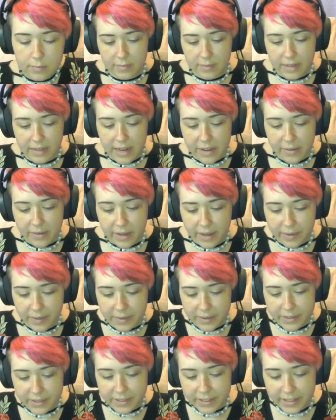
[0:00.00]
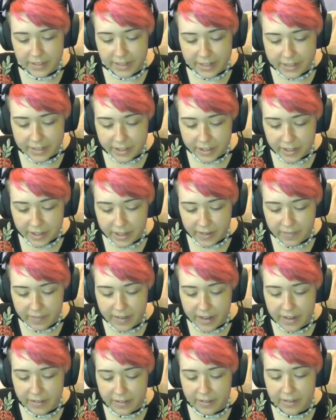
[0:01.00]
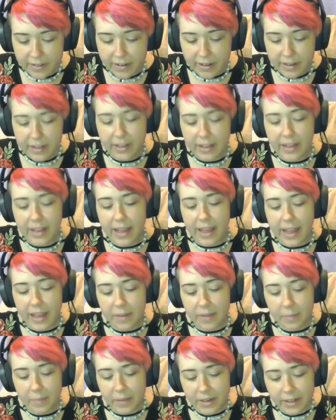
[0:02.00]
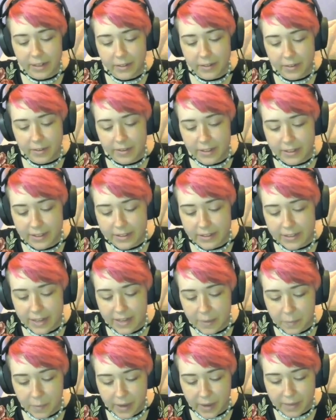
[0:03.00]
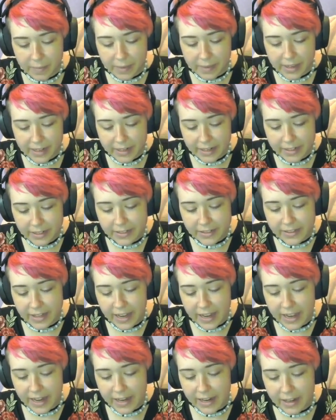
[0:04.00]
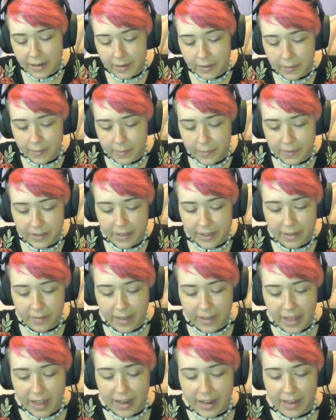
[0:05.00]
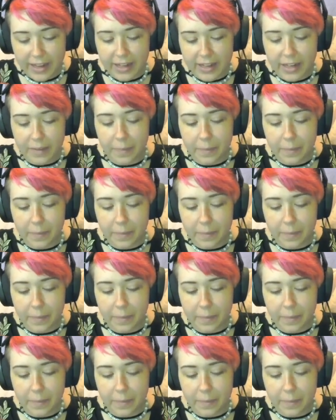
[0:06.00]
Now I will turn that string around and put it through that same white bead I just added without adding any